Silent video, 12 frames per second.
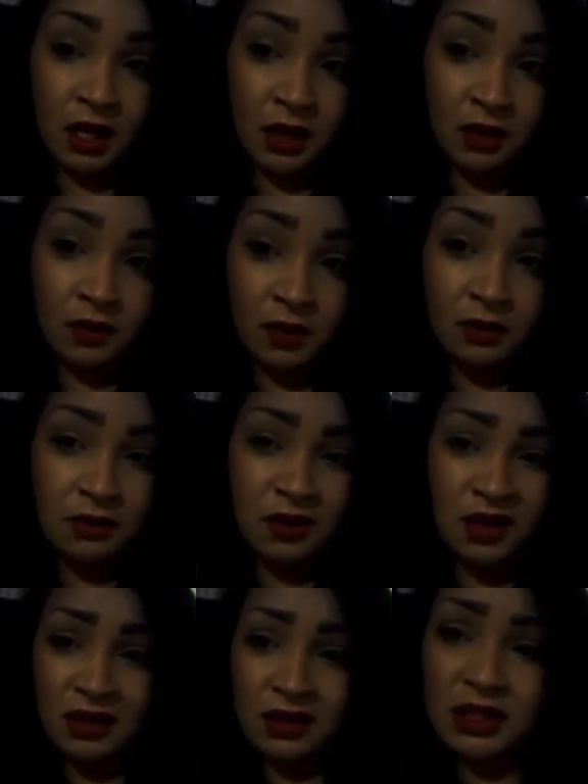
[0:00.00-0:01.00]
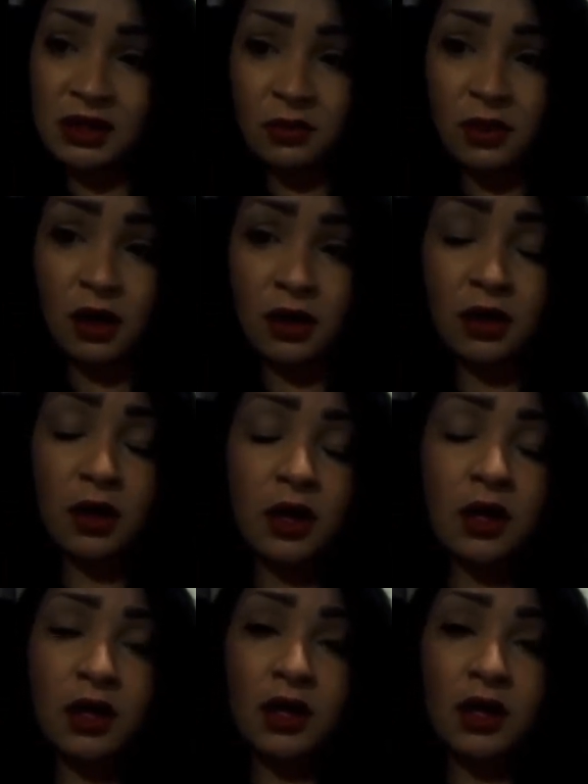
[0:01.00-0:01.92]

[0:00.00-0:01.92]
no, I don't want chicken broth.